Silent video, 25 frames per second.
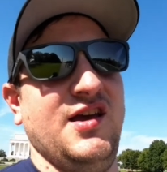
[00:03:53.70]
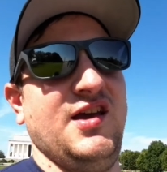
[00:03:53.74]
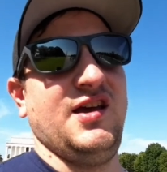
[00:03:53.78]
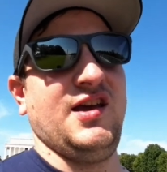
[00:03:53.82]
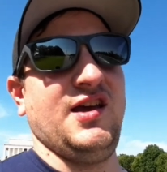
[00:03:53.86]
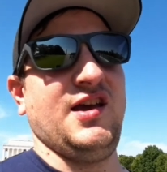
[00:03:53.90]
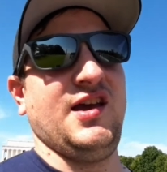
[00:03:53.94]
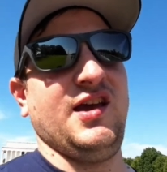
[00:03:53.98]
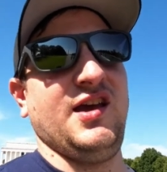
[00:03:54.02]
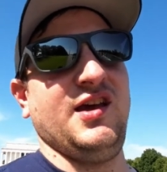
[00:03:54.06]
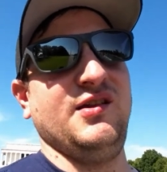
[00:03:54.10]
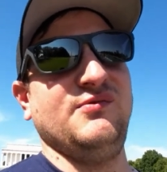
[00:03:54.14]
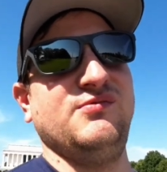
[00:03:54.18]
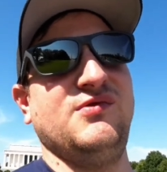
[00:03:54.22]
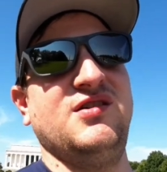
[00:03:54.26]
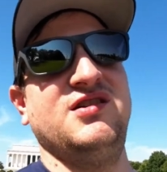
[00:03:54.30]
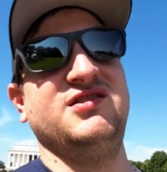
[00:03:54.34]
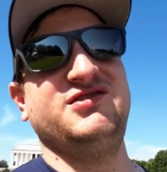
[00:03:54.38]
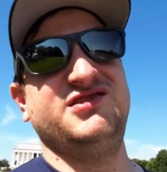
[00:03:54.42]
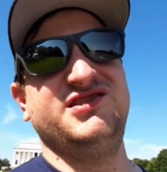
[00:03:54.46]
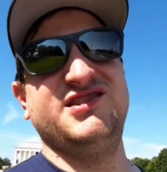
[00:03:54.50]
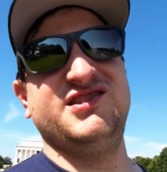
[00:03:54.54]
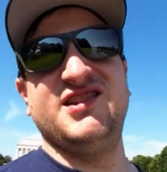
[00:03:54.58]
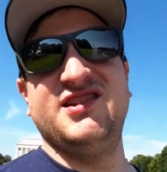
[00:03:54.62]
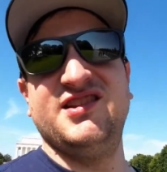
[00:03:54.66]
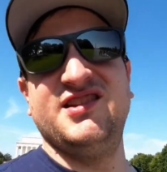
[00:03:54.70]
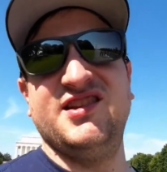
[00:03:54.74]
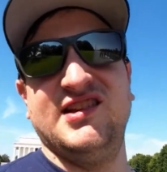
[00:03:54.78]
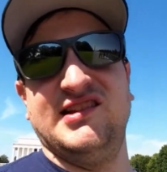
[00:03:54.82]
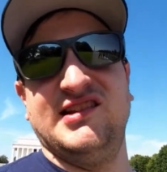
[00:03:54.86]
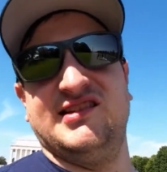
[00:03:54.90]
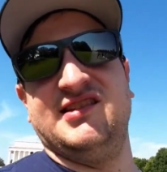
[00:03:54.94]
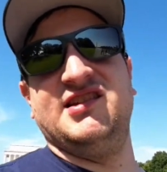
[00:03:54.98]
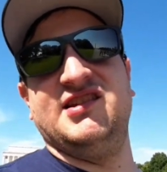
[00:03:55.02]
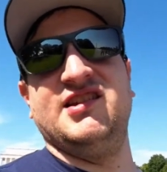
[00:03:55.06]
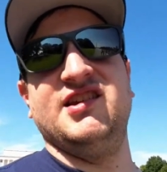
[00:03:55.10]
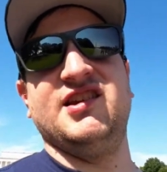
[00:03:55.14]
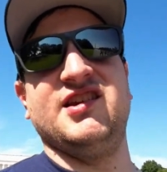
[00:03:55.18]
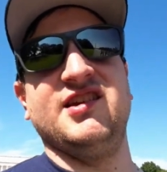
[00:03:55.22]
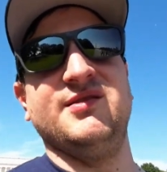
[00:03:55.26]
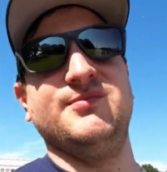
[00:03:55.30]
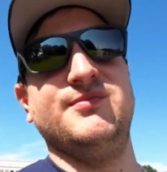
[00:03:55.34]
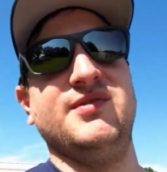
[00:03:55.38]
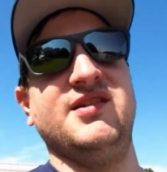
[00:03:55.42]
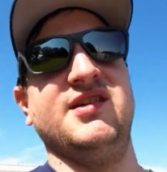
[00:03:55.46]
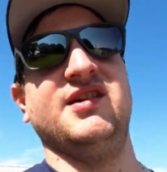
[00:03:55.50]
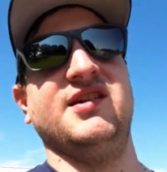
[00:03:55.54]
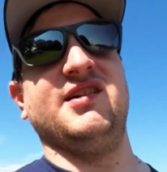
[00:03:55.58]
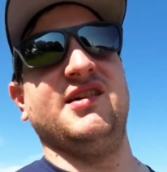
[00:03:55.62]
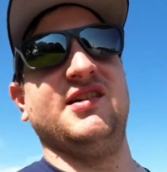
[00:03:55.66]
And Washington, D.C. can
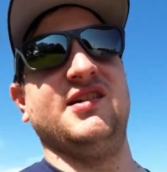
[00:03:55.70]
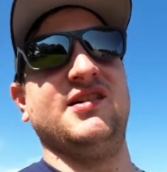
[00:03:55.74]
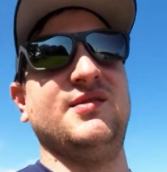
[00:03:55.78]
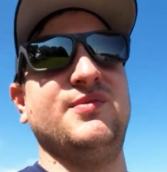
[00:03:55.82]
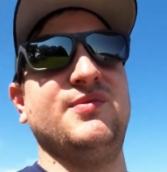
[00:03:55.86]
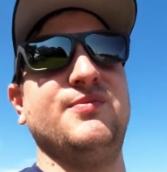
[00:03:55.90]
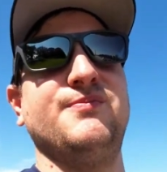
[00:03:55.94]
be a